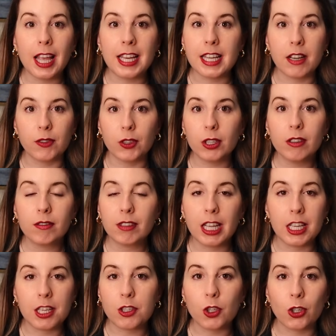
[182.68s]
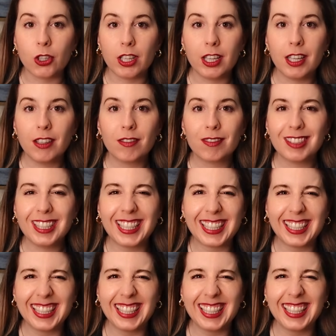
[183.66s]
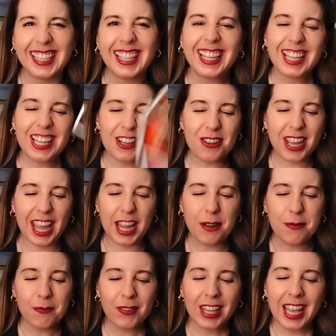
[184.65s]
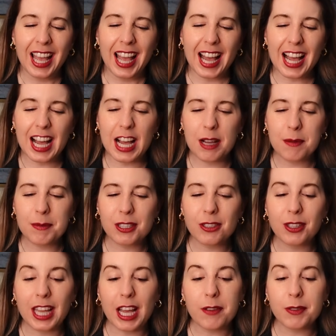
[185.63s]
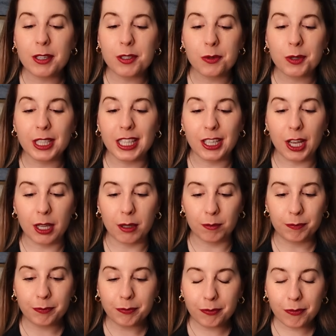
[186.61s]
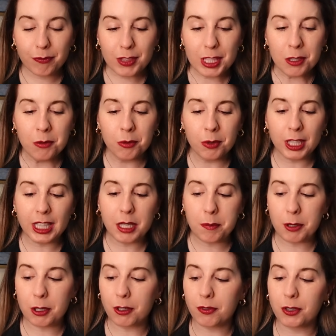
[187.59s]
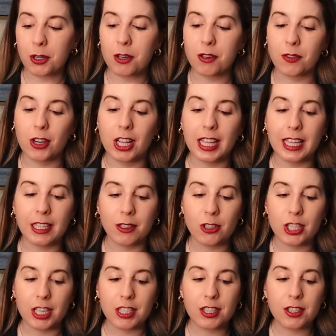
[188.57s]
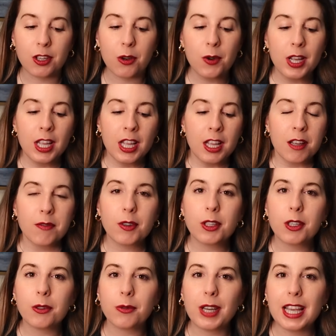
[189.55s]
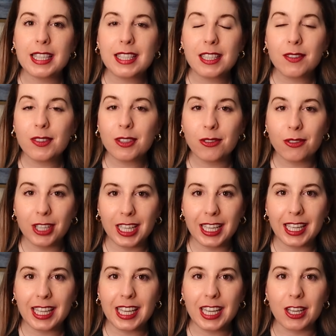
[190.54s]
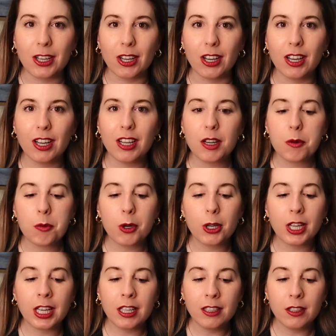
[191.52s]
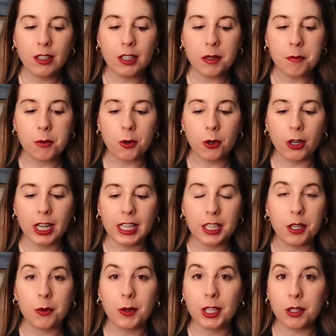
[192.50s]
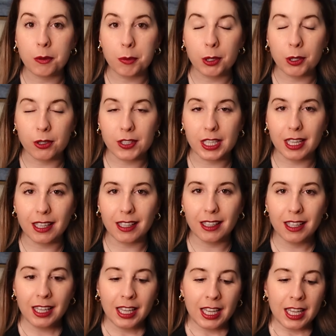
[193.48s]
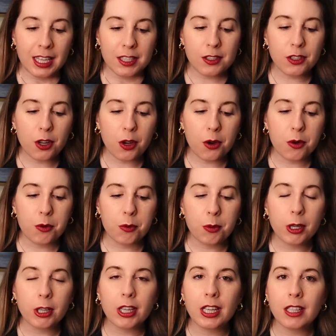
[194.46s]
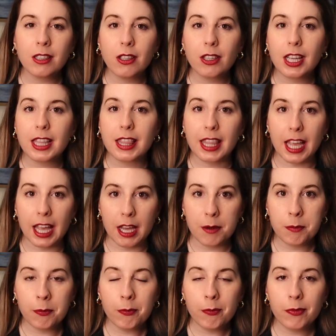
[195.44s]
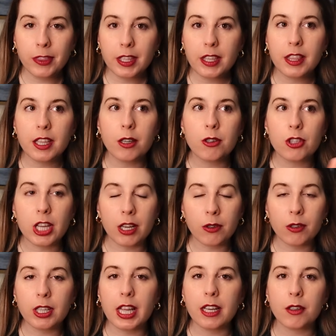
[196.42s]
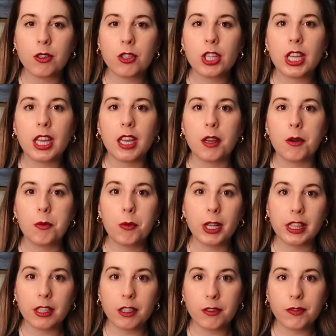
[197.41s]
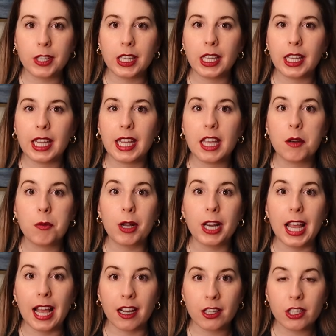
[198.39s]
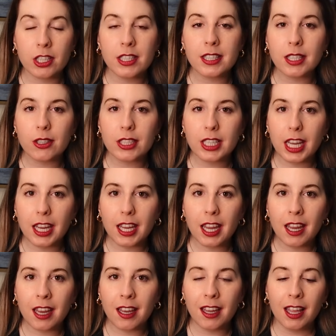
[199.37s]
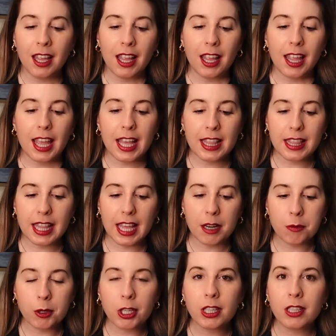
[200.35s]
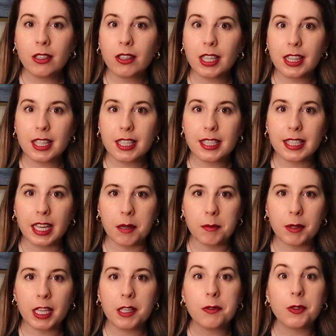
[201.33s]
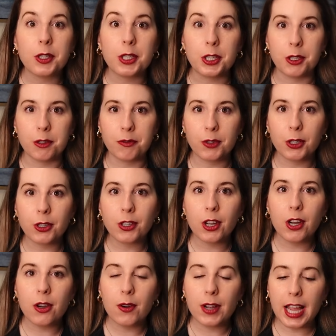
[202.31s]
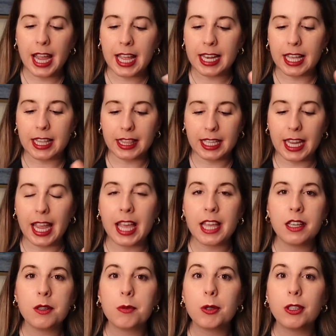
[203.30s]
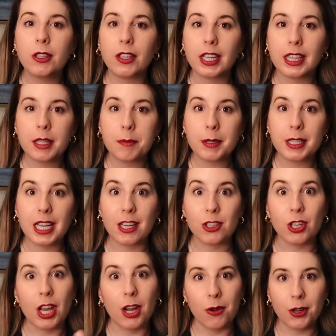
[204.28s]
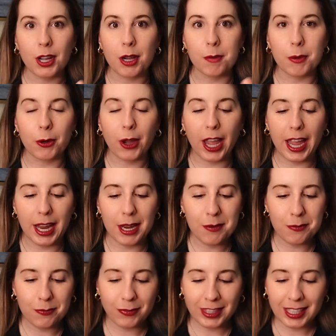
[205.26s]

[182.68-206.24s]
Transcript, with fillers: and ever and eternity. Okay. So that feels really good. Really beautiful overall energy. So for the rest of the reading here, we're going to look more at you and your person. So we're going to look at them, their general energy, what they're feeling, and what actions they're taking. And then we're gonna look at the same thing for you, Virgo, and at the end, we'll look at the potential outcome, okay?